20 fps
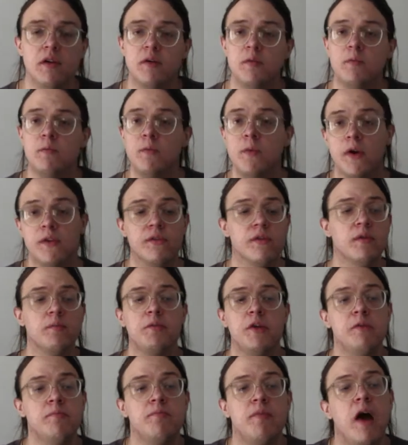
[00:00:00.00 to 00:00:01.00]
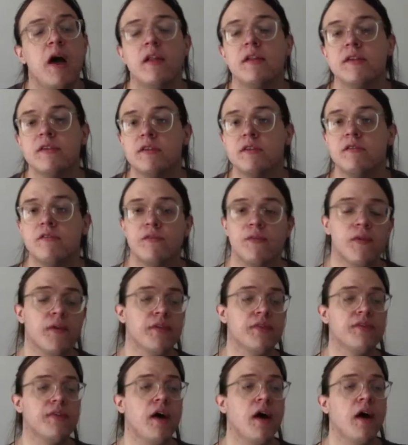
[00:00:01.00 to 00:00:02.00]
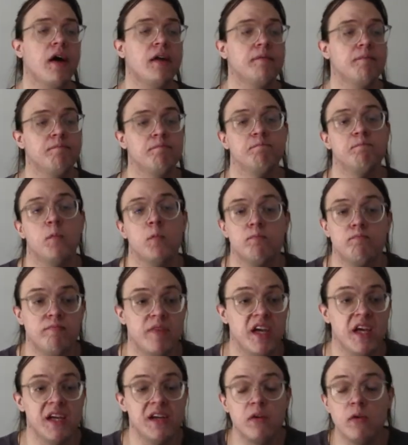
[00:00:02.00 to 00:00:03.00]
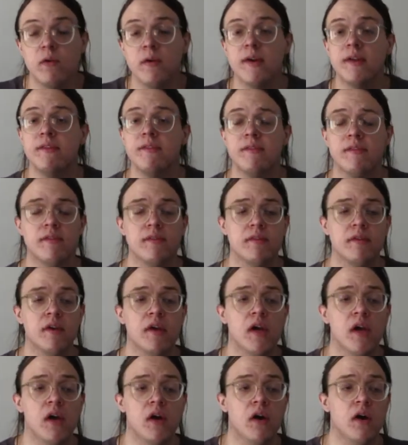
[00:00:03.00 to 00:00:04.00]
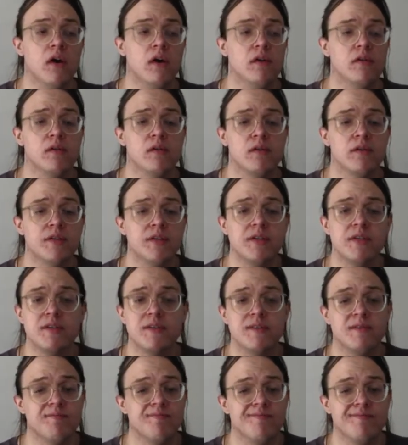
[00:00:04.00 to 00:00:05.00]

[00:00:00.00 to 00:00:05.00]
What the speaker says: Whether it be malice aforethought, ignorance, or just